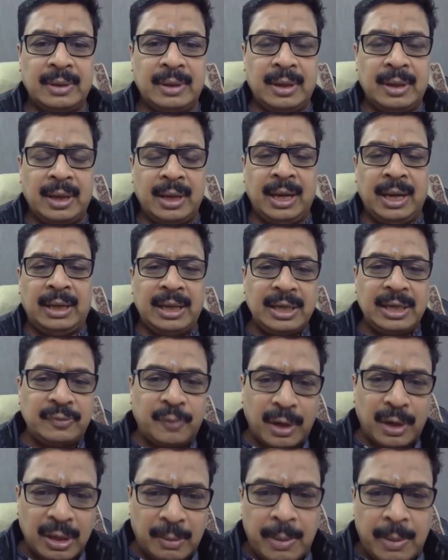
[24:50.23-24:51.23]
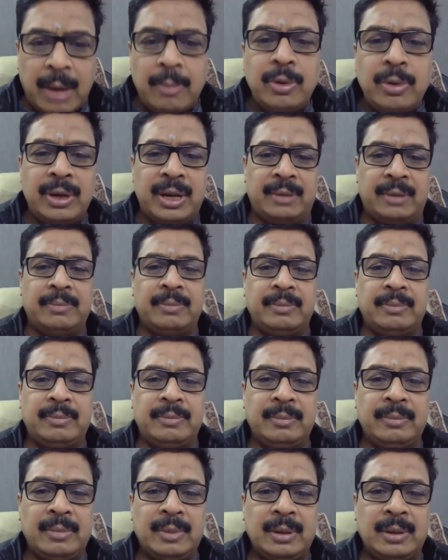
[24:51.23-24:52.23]
It is for the Babudam.
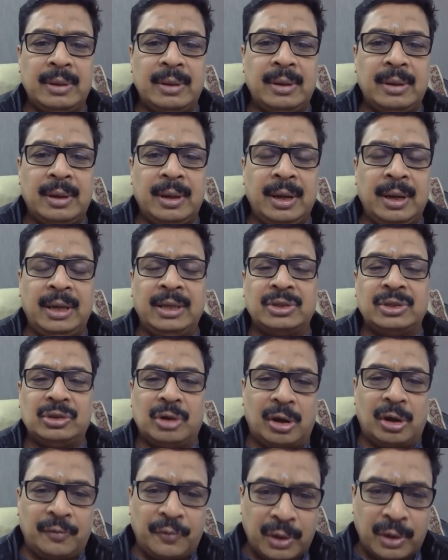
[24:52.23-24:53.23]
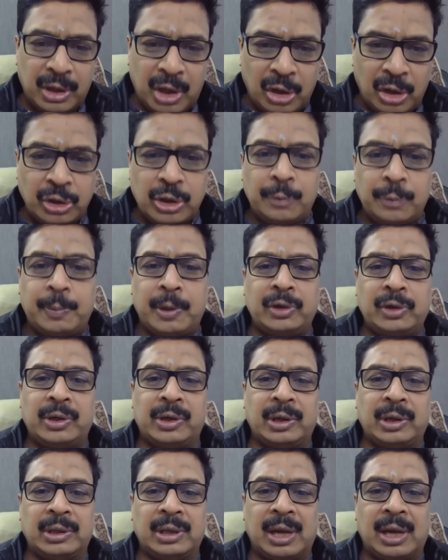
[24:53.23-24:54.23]
It is not for the
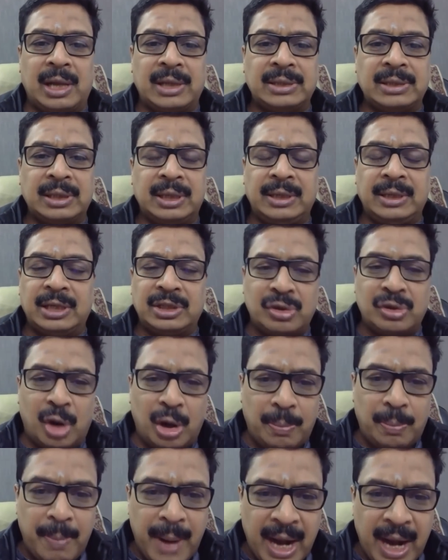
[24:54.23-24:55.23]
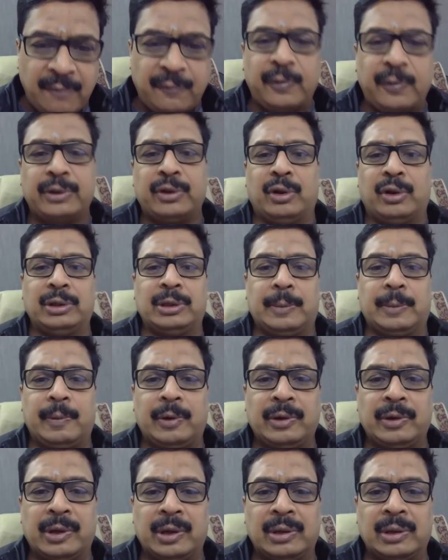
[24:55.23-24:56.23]
entrepreneurial class. It does not bad for the
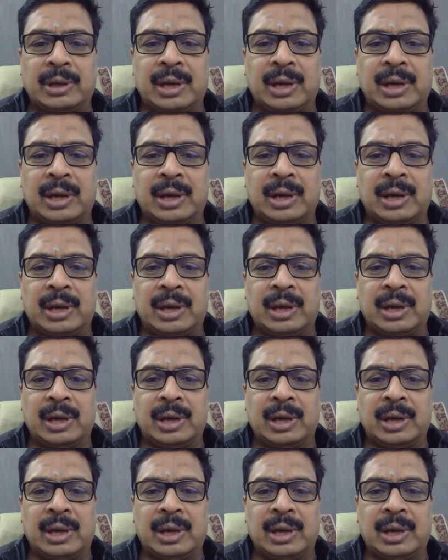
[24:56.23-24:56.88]
entrepreneurial class.